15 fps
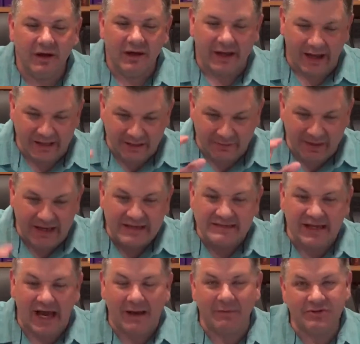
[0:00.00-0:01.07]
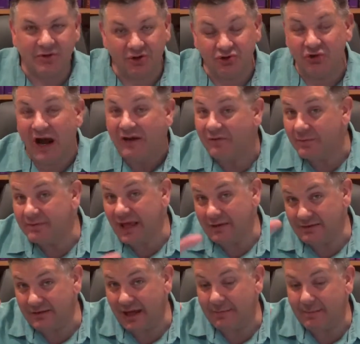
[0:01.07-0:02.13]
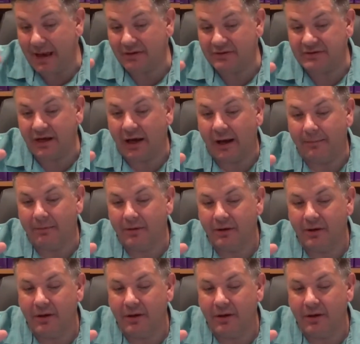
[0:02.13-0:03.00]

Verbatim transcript: In the meantime, as we travel up that, to that mountaintop,